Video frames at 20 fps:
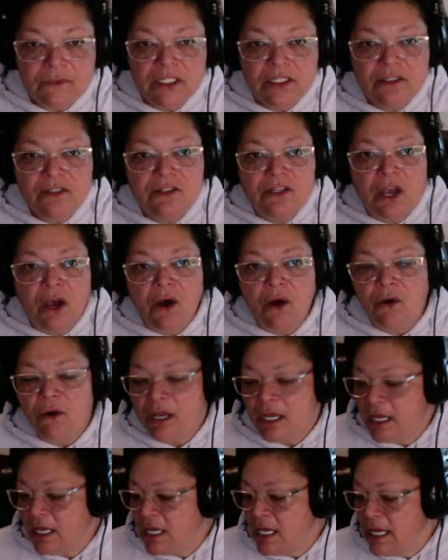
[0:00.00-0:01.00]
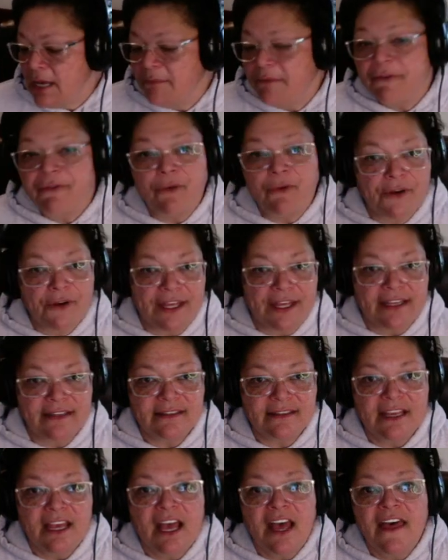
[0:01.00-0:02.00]
So, before
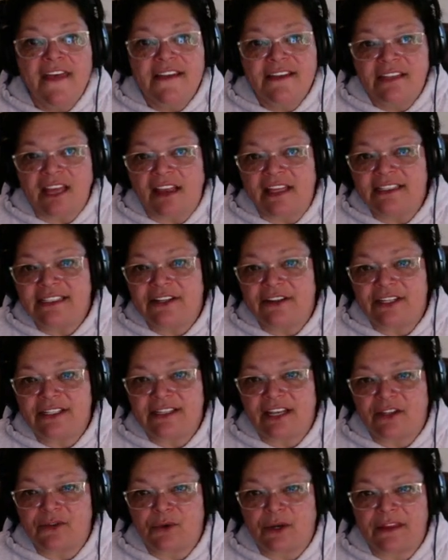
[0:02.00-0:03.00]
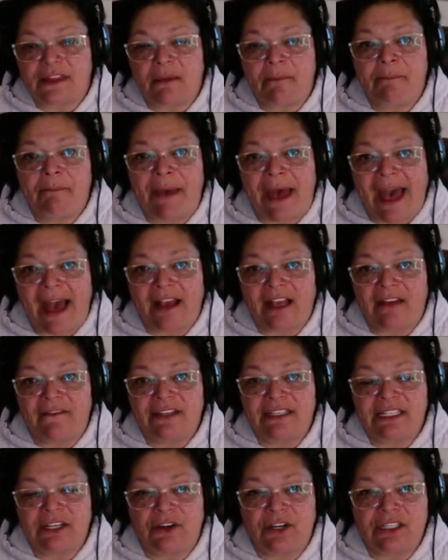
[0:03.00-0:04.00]
this, the solitary cells were at the back of a
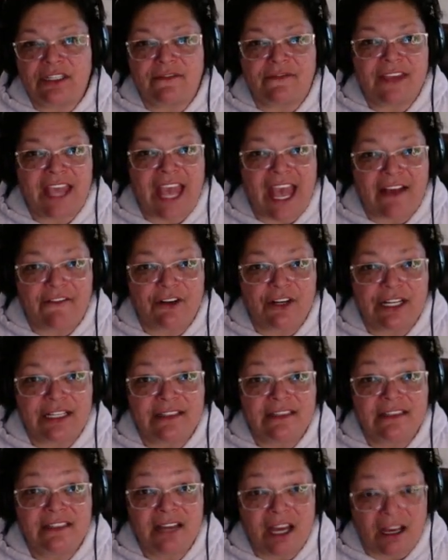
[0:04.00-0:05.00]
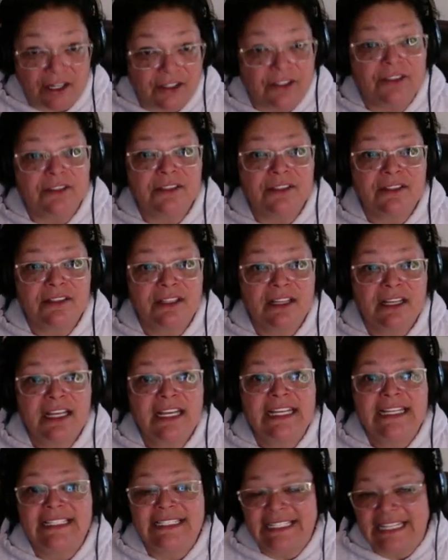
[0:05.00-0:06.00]
series of cavernous tunnels,
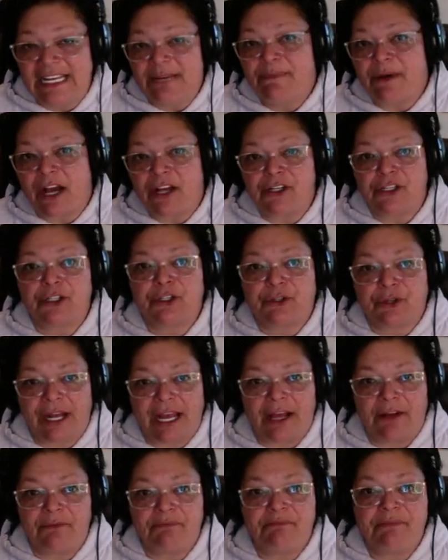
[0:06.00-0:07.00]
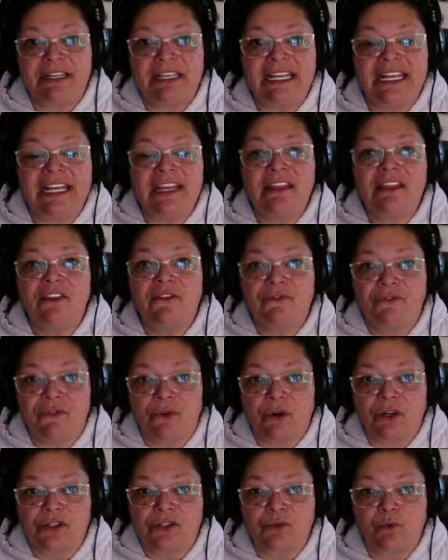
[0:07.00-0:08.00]
deep underground beneath the
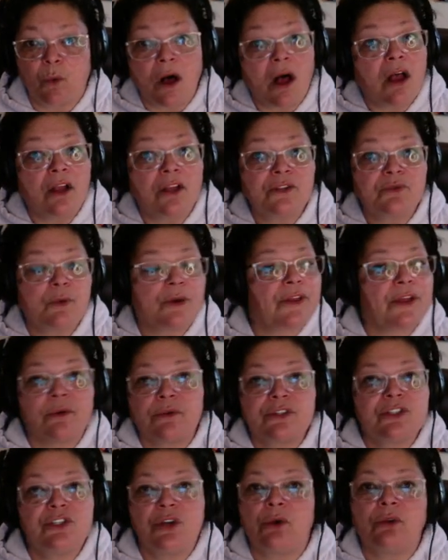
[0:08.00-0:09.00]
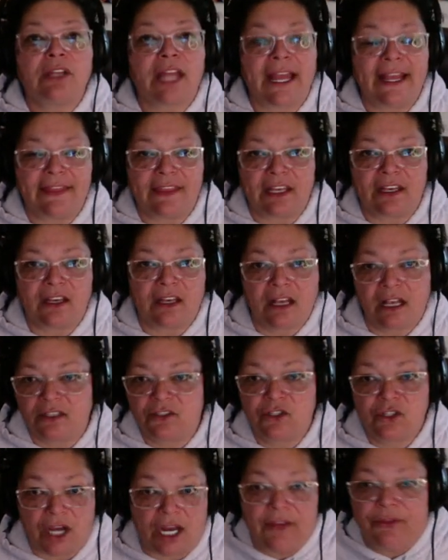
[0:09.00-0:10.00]
fort's walls where there was no light that could
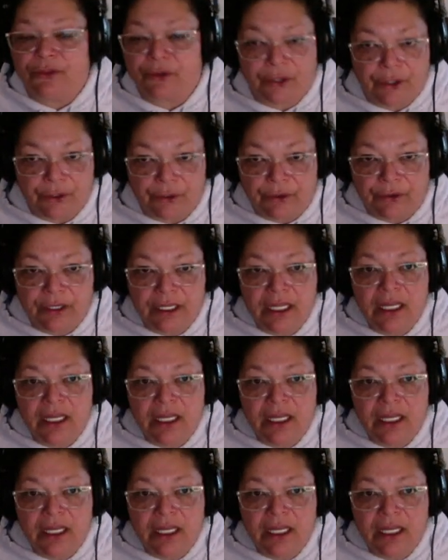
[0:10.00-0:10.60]
shine through.